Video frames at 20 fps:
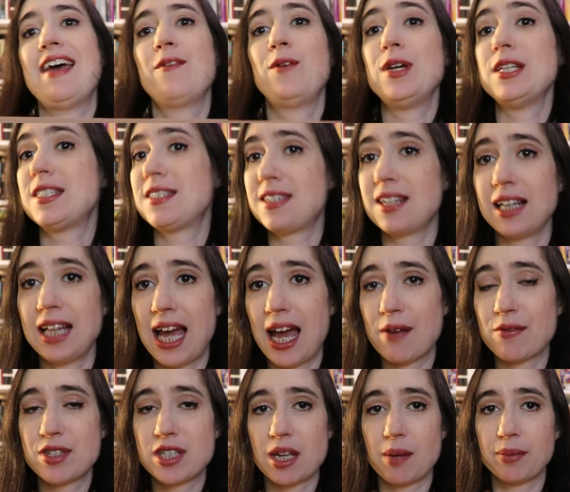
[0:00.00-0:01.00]
We still
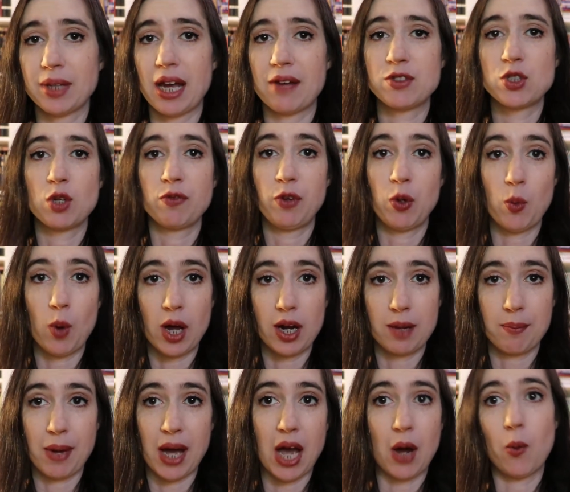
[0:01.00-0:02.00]
have some left, so if you
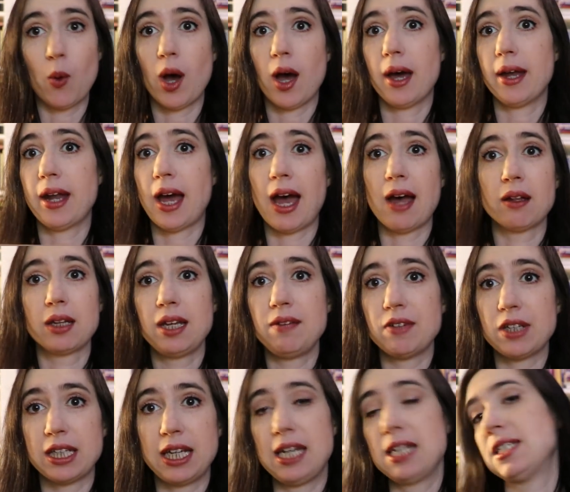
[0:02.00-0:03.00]
want to buy one, I'll
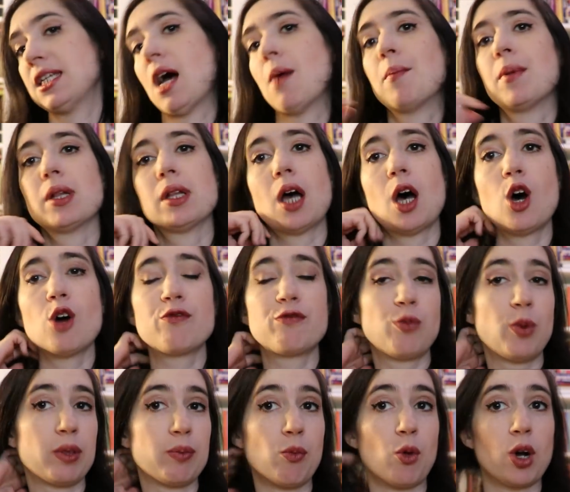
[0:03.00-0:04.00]
leave a link down below
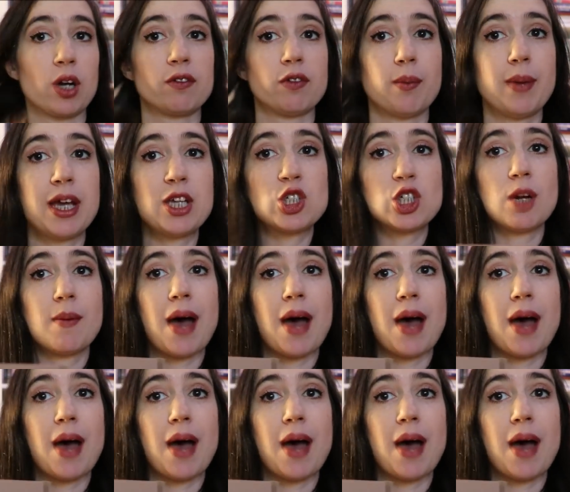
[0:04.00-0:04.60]
with more information